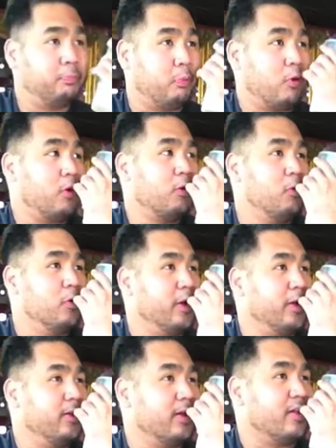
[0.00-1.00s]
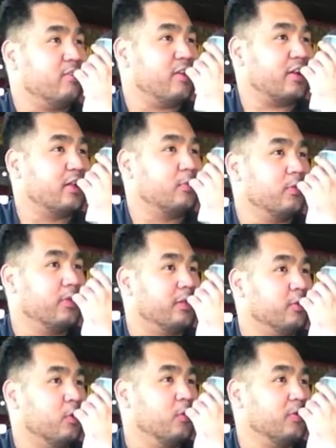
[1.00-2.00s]
pork loin injected with
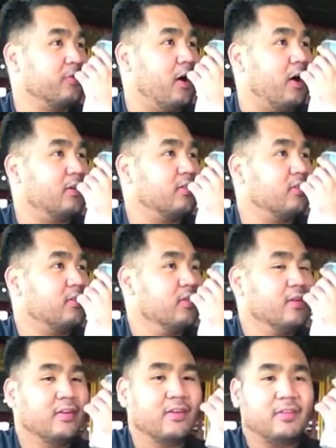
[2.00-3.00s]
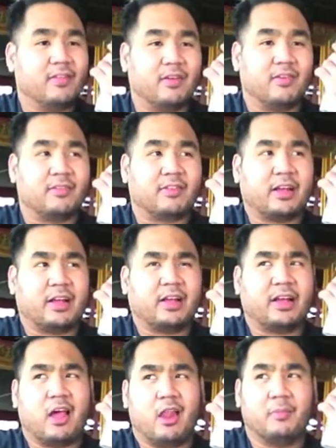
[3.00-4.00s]
adobo sauce. There's
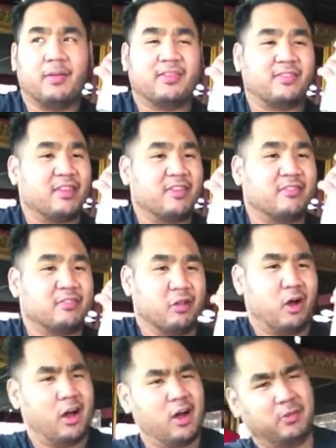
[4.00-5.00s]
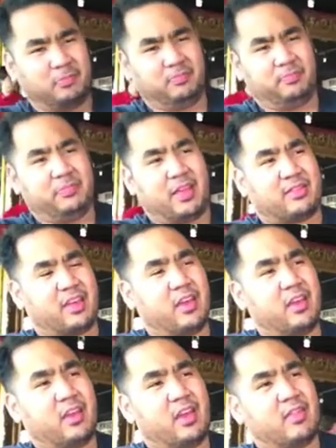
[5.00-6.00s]
calamansi slaw, I
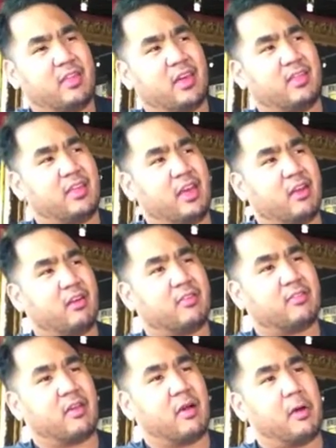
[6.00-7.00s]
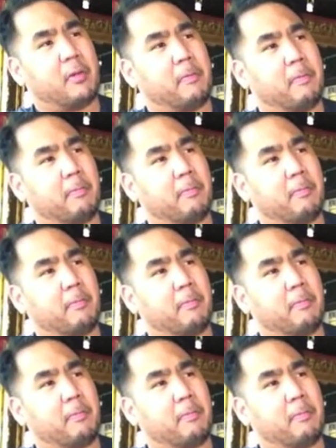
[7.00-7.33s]
think. And then there's a